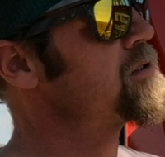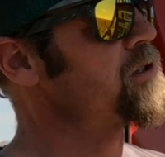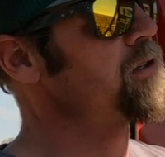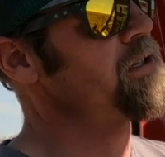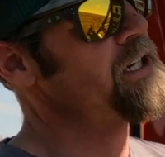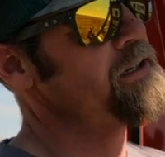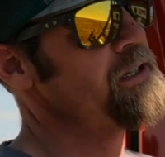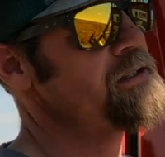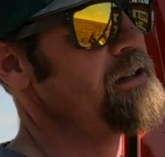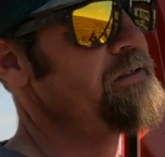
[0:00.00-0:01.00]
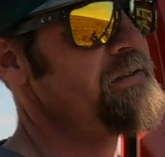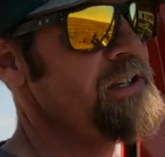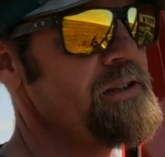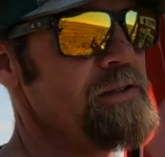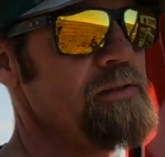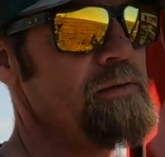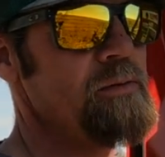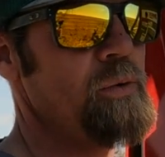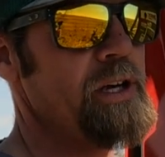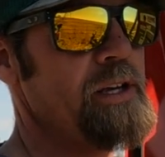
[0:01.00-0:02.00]
Certain areas of the field,
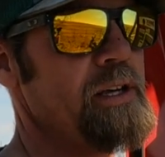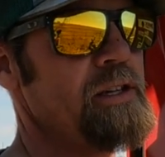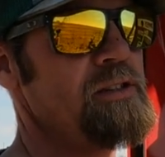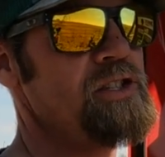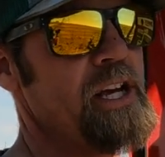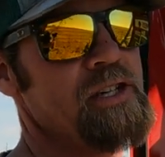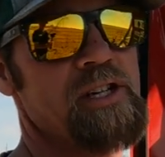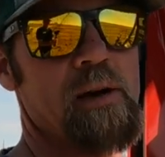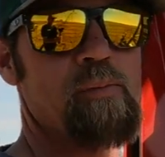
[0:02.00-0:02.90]
we can change